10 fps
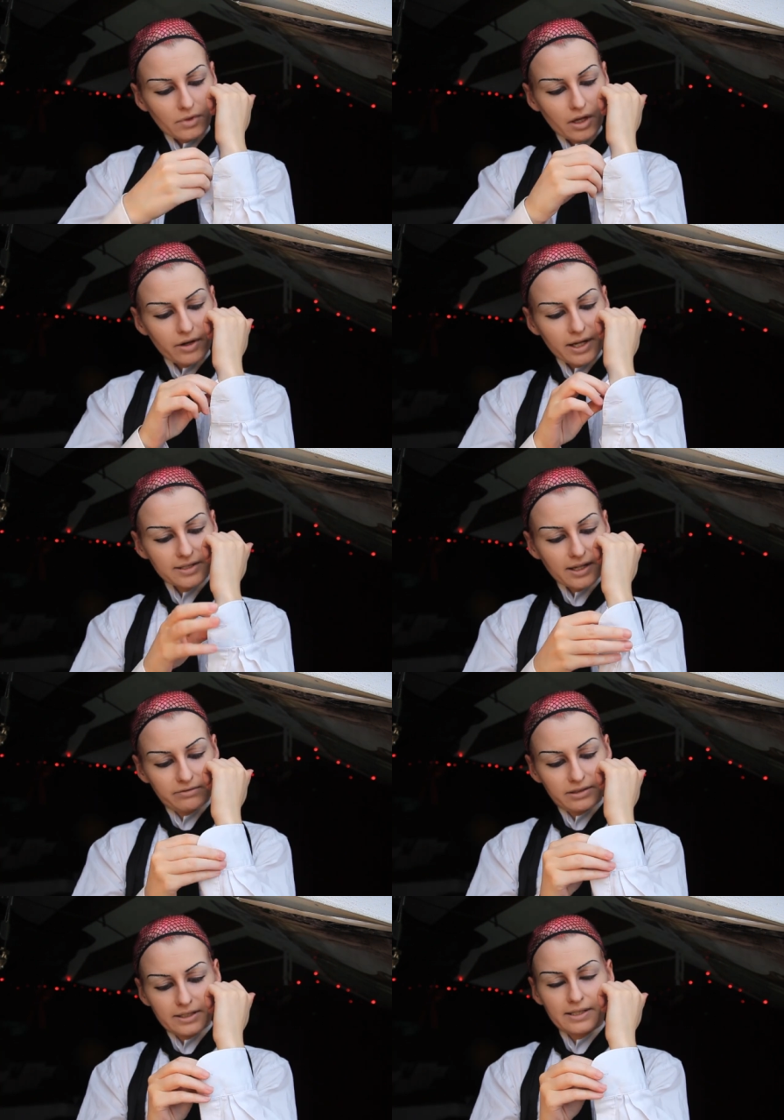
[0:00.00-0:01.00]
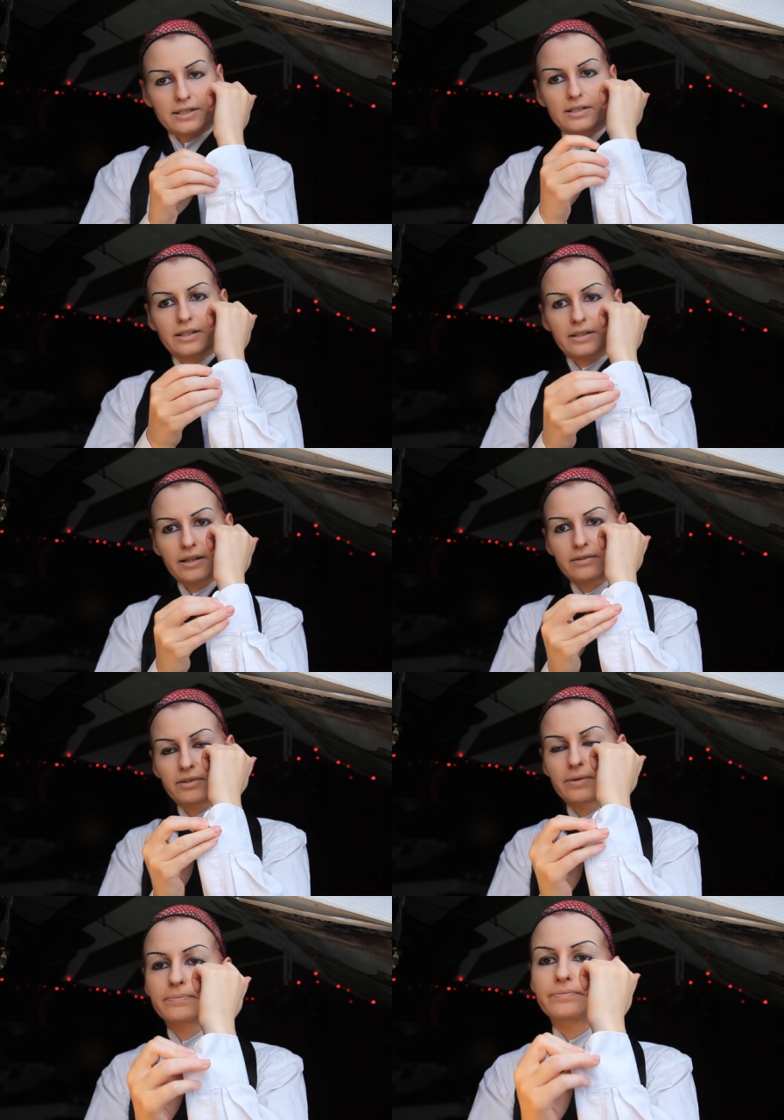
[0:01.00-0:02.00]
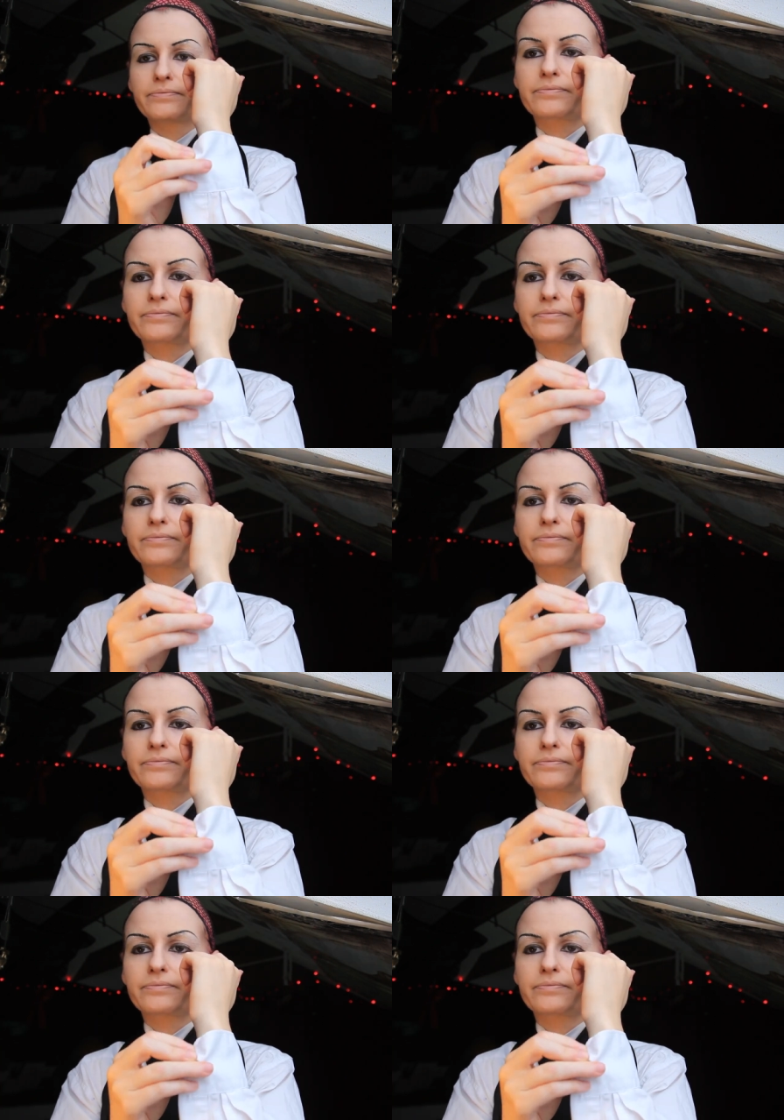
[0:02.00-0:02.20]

They're nice cufflinks actually, they're kind of um